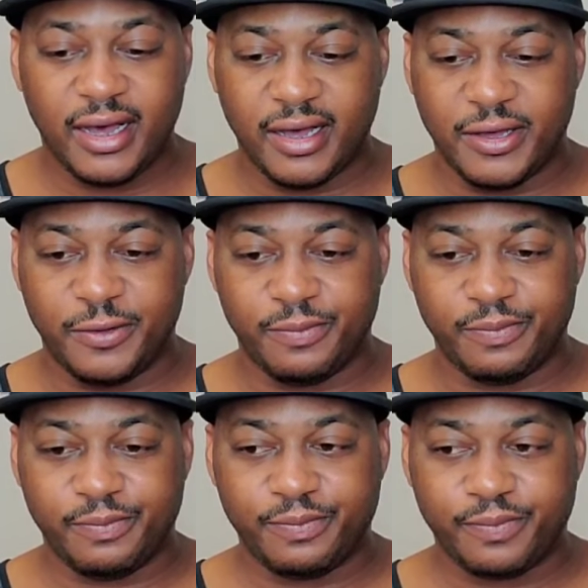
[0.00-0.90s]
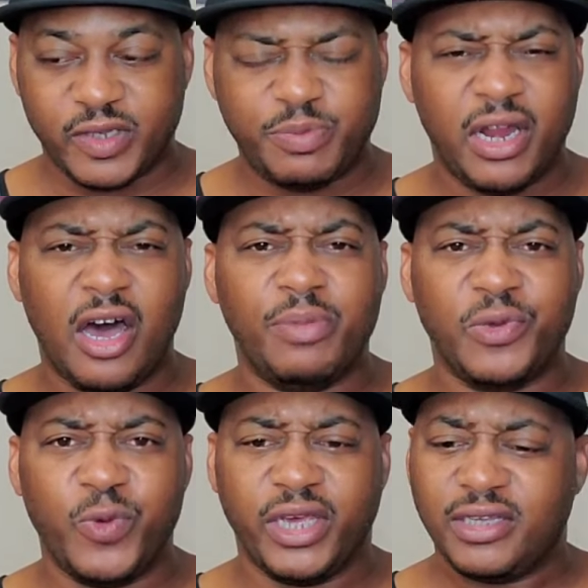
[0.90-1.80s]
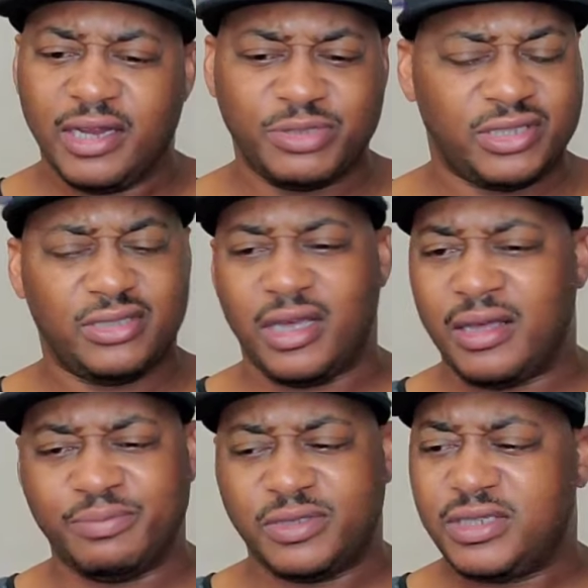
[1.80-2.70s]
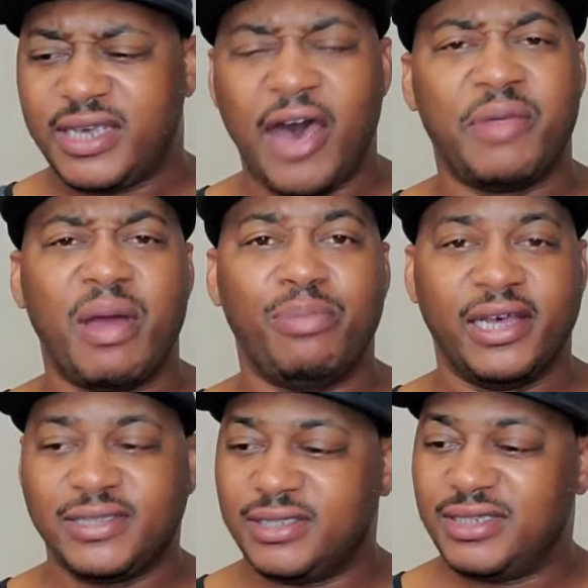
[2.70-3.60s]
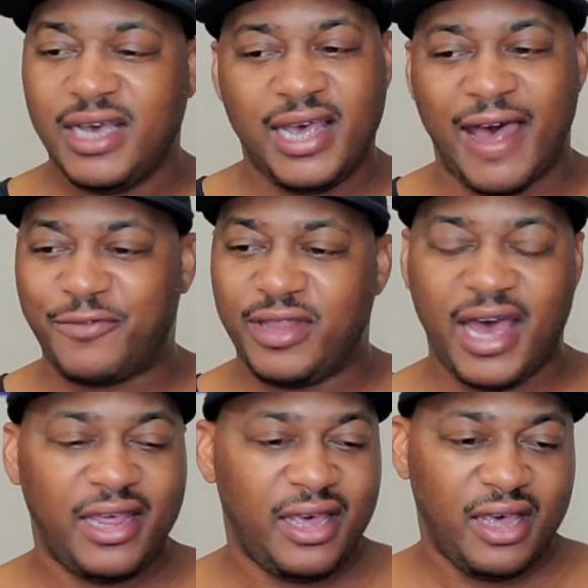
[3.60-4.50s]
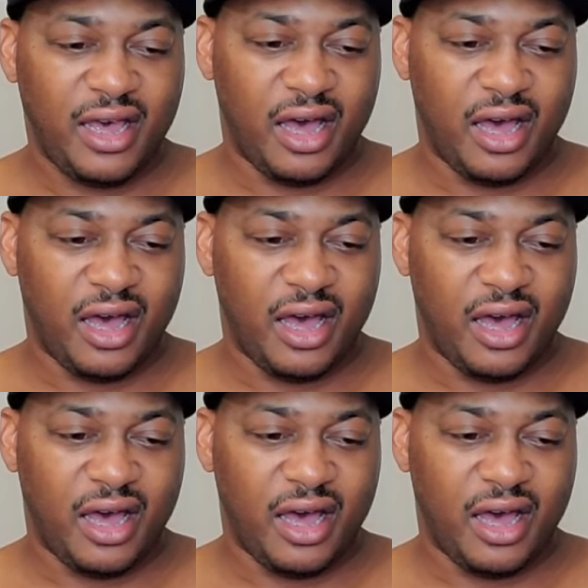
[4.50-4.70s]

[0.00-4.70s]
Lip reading: It's been a humbling week, and I'm just counting my blessings. After that